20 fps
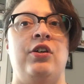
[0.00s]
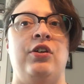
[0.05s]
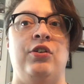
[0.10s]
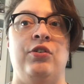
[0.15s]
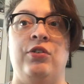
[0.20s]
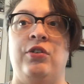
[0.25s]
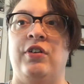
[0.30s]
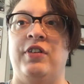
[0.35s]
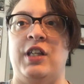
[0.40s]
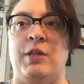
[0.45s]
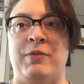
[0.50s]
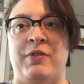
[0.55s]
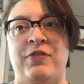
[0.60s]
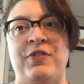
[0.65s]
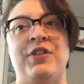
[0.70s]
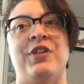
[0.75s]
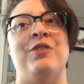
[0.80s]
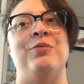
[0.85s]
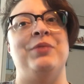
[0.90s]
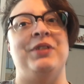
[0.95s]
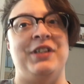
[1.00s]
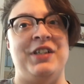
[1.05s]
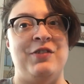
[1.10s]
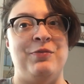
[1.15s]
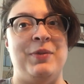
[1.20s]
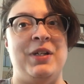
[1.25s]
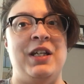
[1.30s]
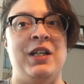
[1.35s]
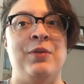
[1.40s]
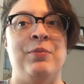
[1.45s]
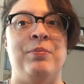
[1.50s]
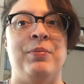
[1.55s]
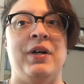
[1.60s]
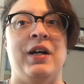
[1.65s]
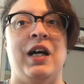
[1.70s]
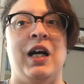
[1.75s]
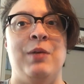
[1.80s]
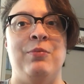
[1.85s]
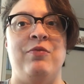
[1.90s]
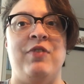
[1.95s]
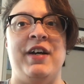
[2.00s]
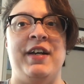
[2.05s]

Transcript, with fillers: Google them if you don't believe me, but I'm